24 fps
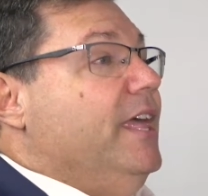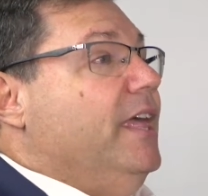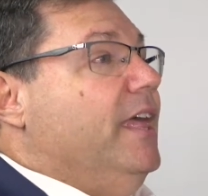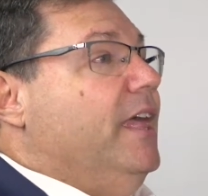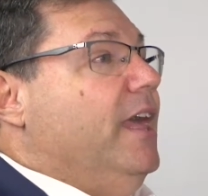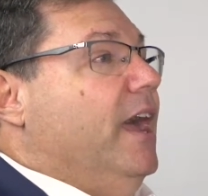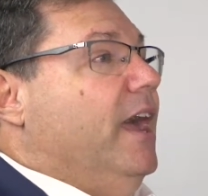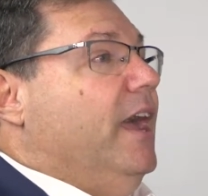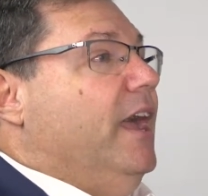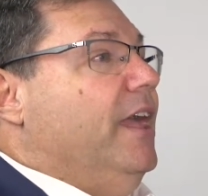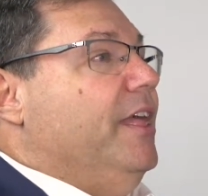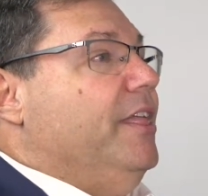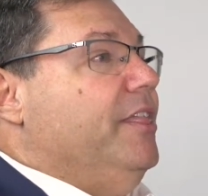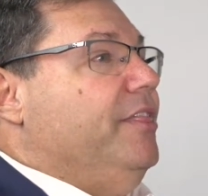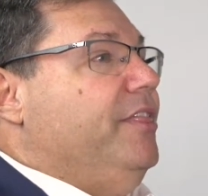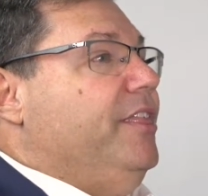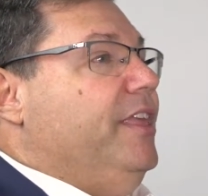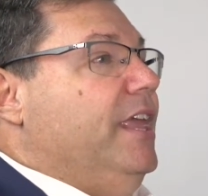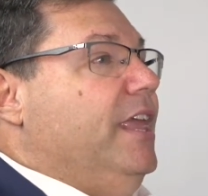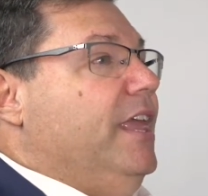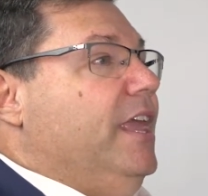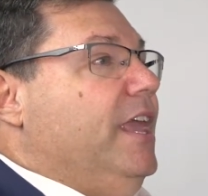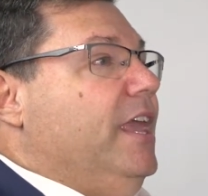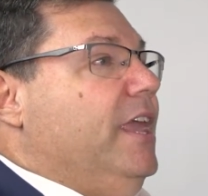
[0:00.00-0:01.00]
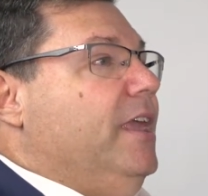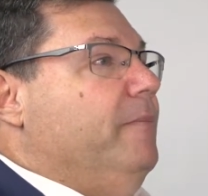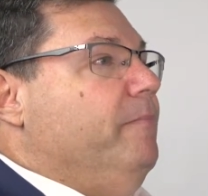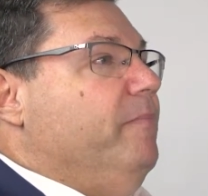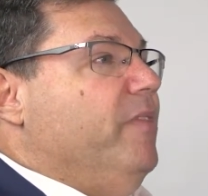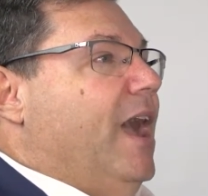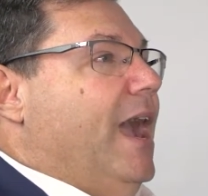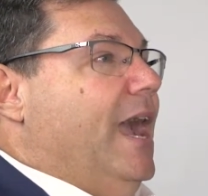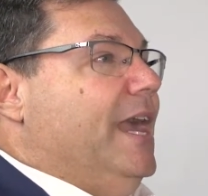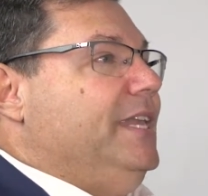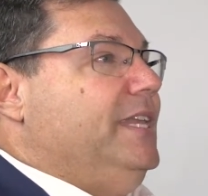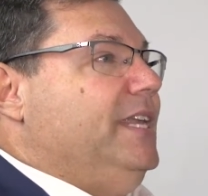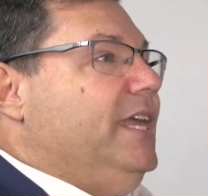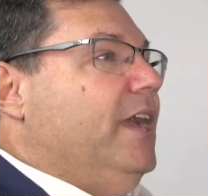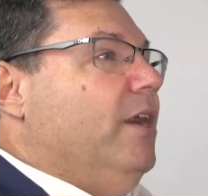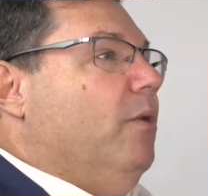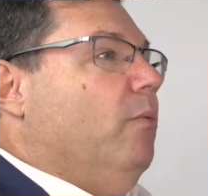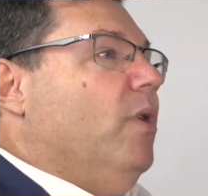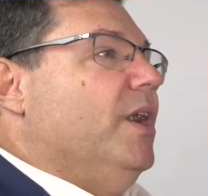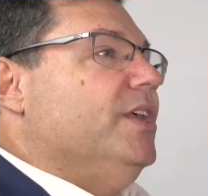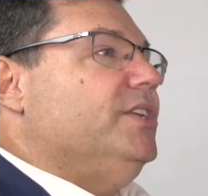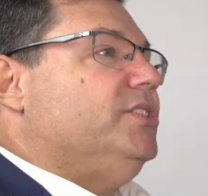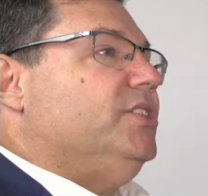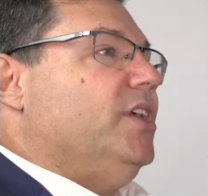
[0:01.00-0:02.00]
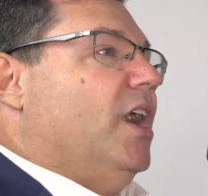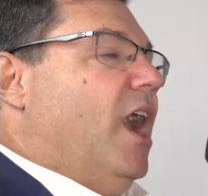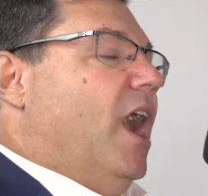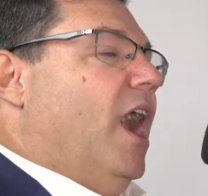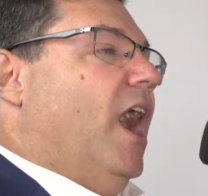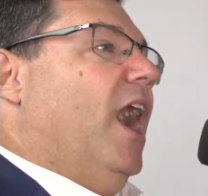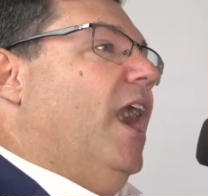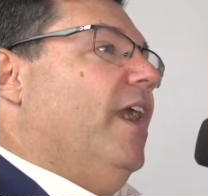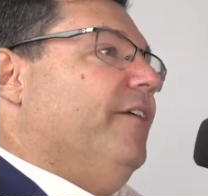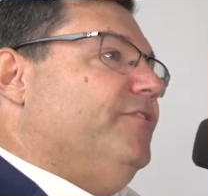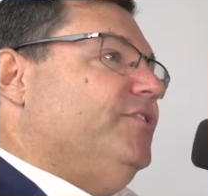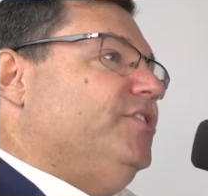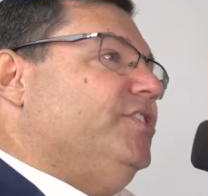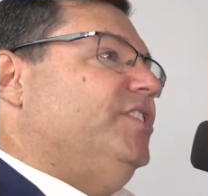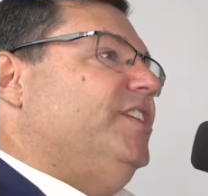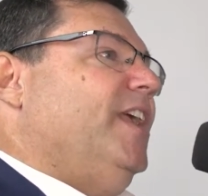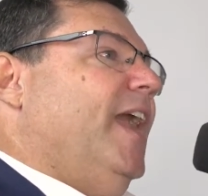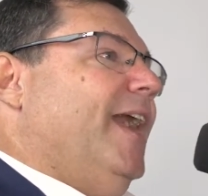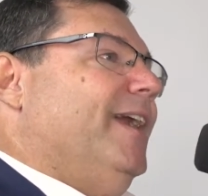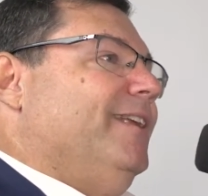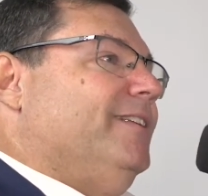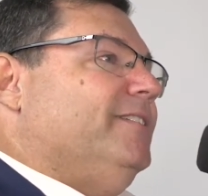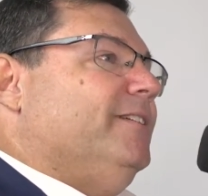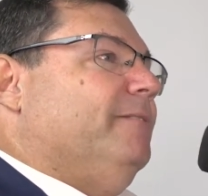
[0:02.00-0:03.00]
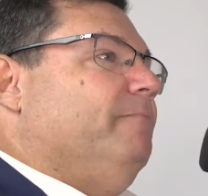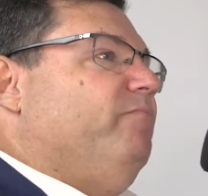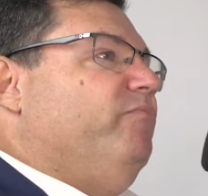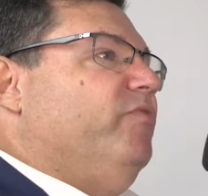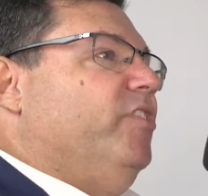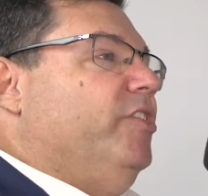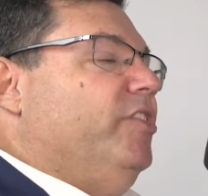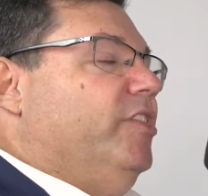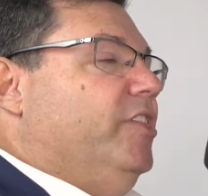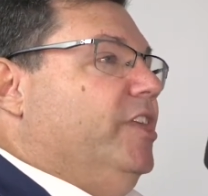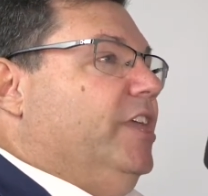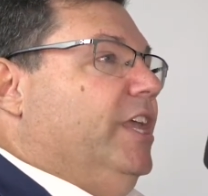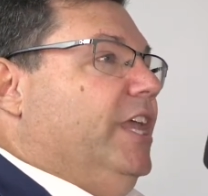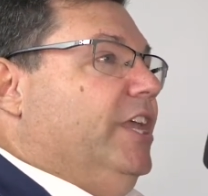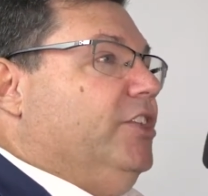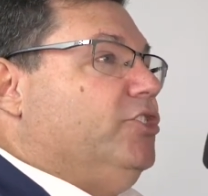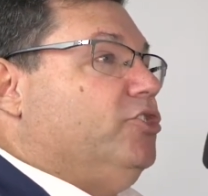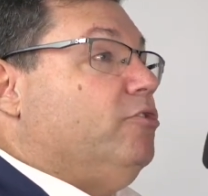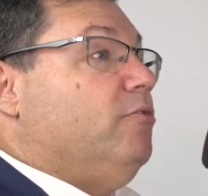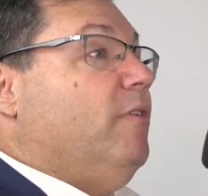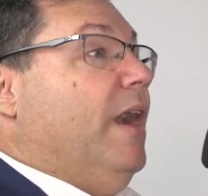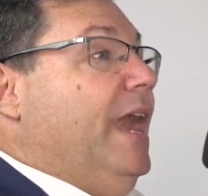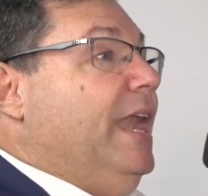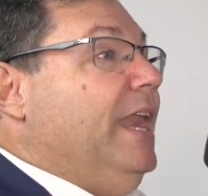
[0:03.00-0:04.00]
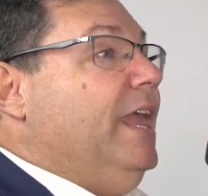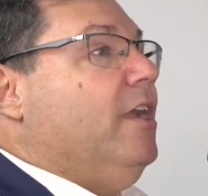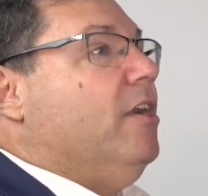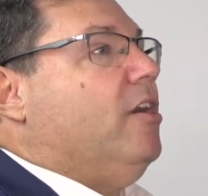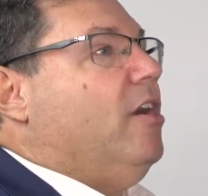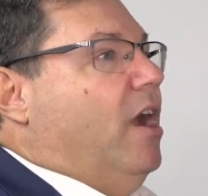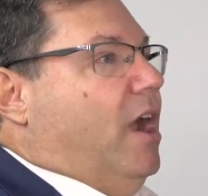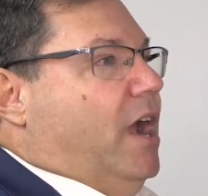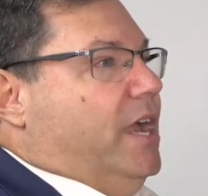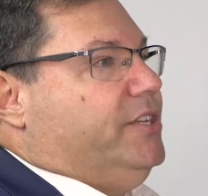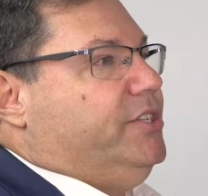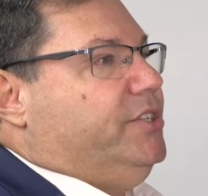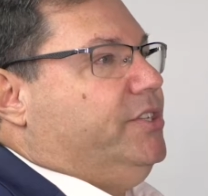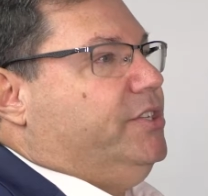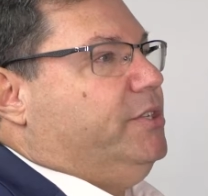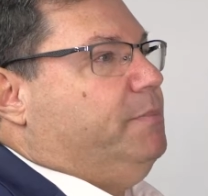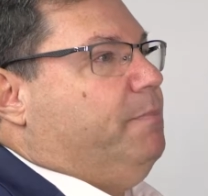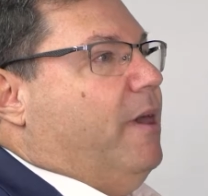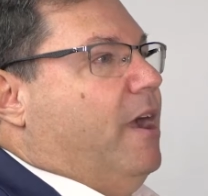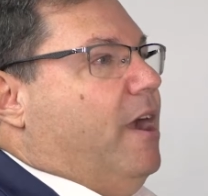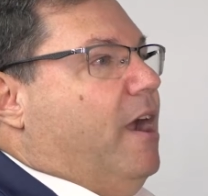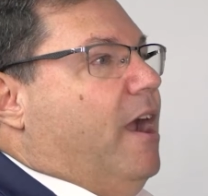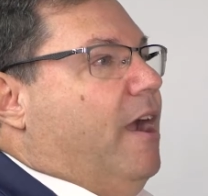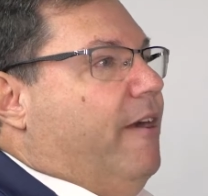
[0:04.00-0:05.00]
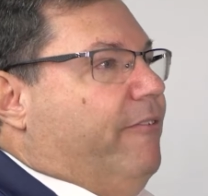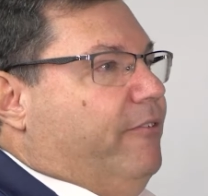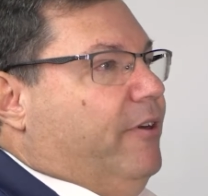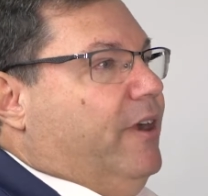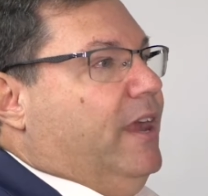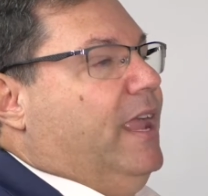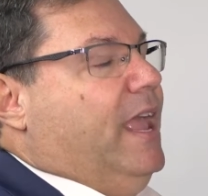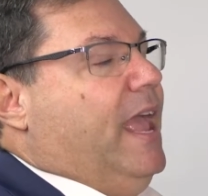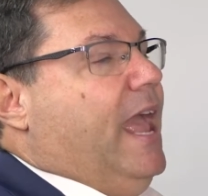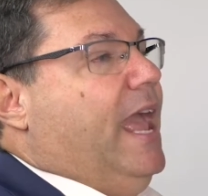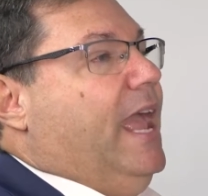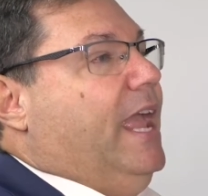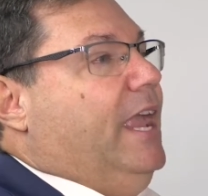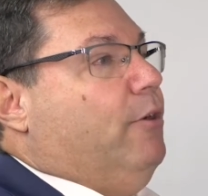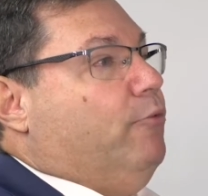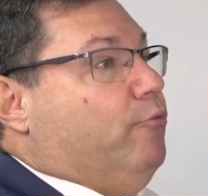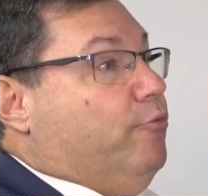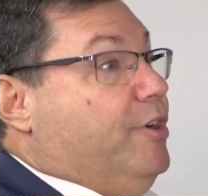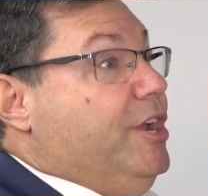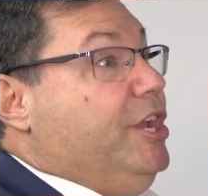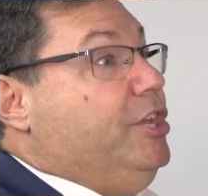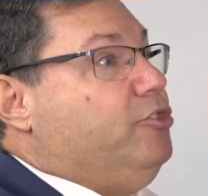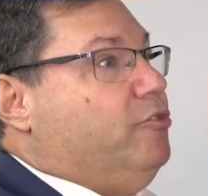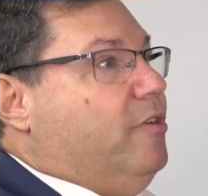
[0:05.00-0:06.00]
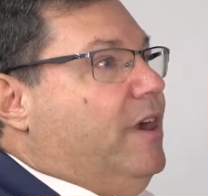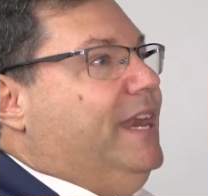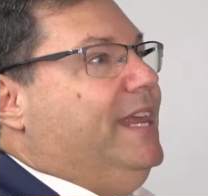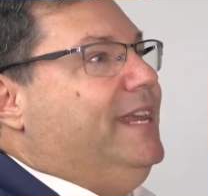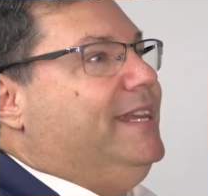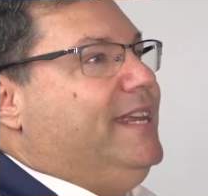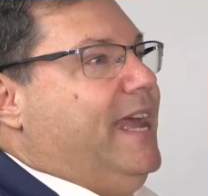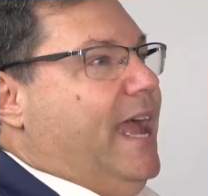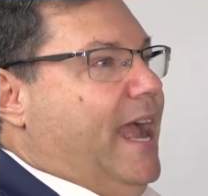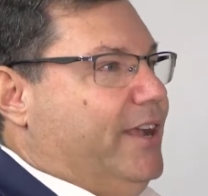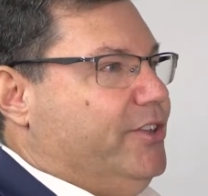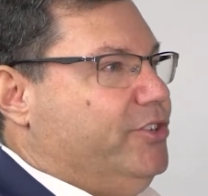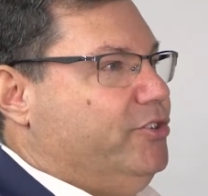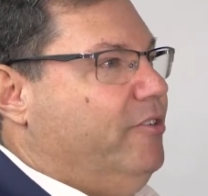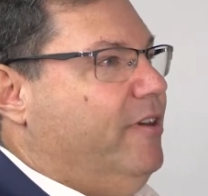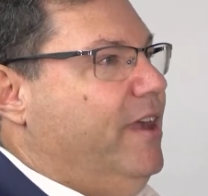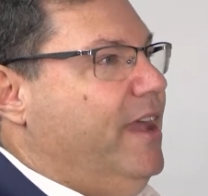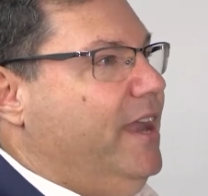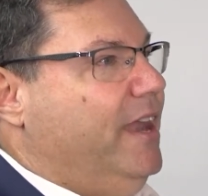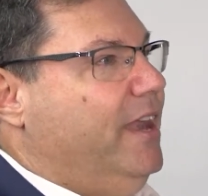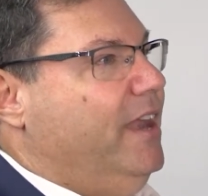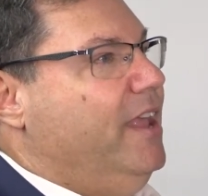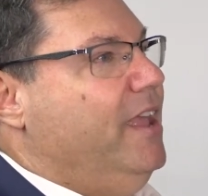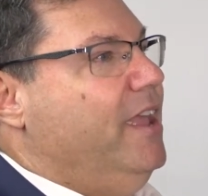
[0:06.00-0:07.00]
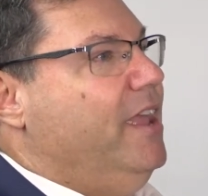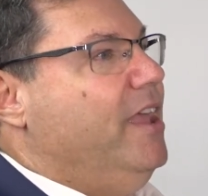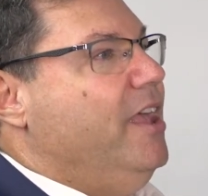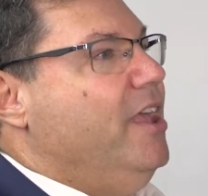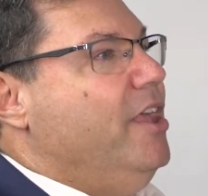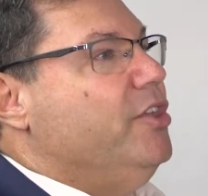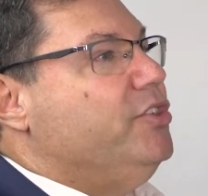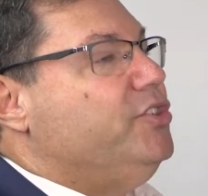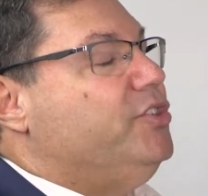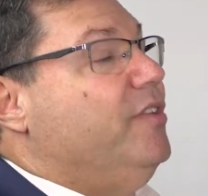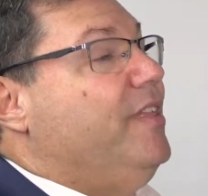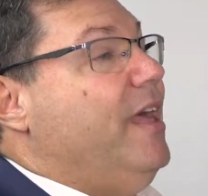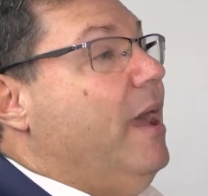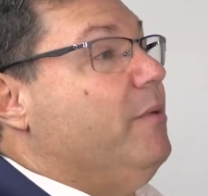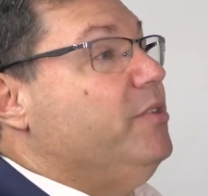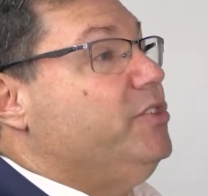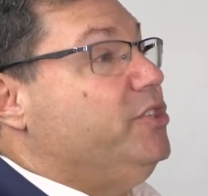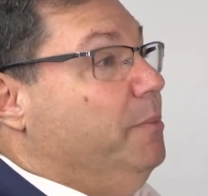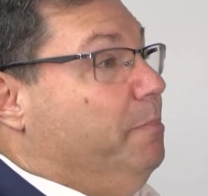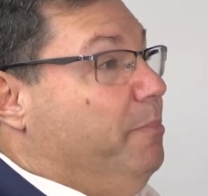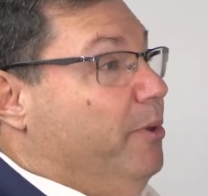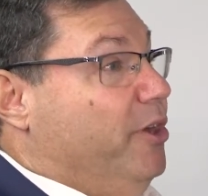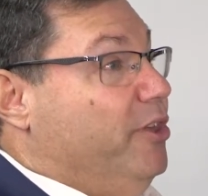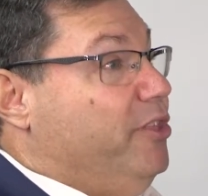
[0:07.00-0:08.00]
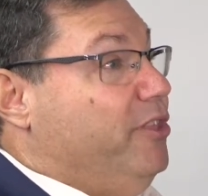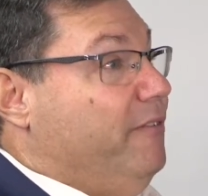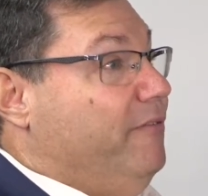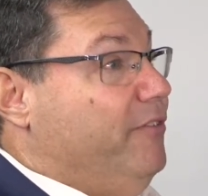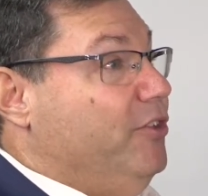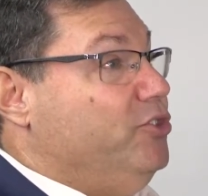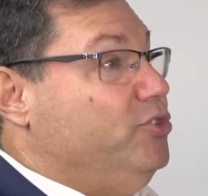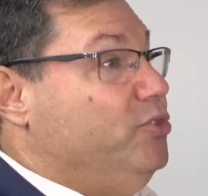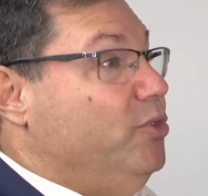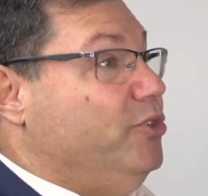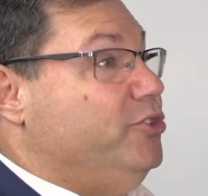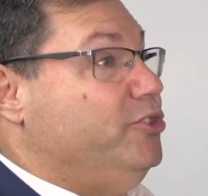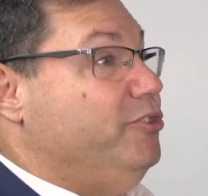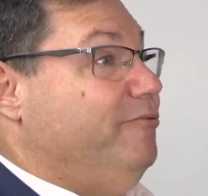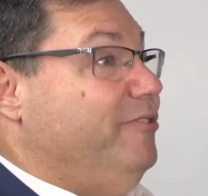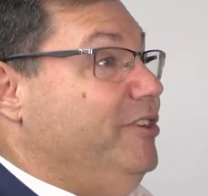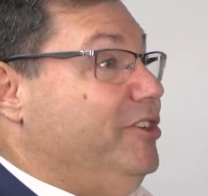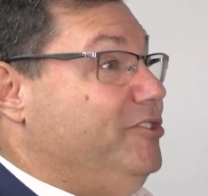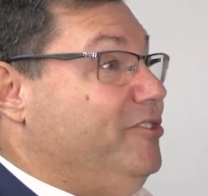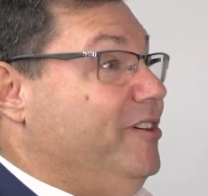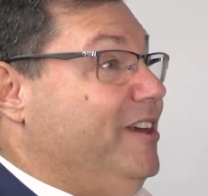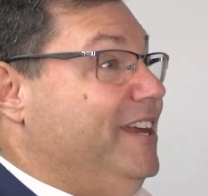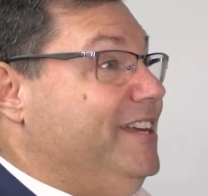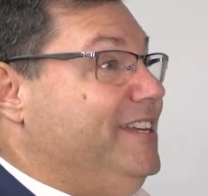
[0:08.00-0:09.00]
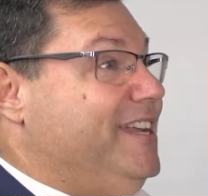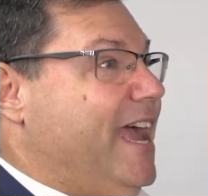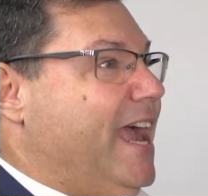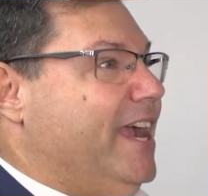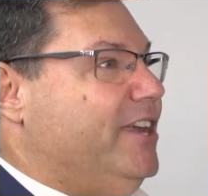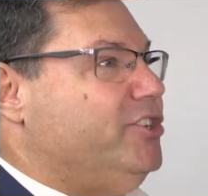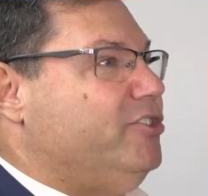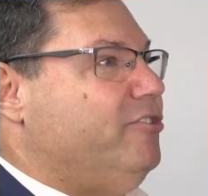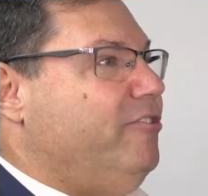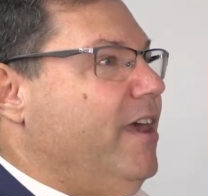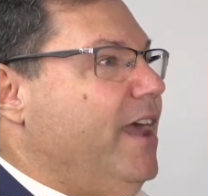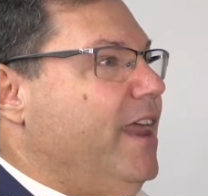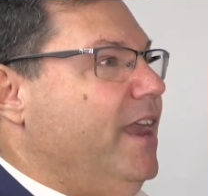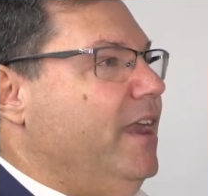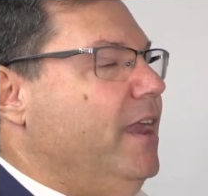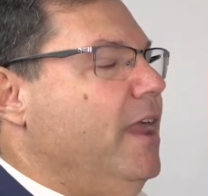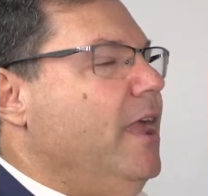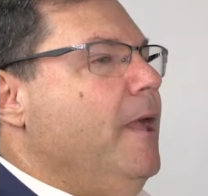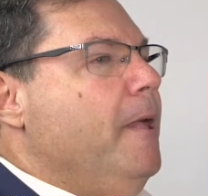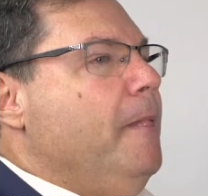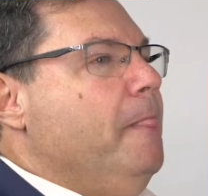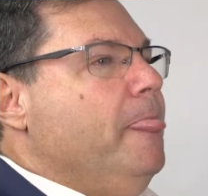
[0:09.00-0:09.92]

uh, the idea was to offset the training costs by offering a retraining tax credit. Right. So that was the birth of the Georgia retraining tax credit.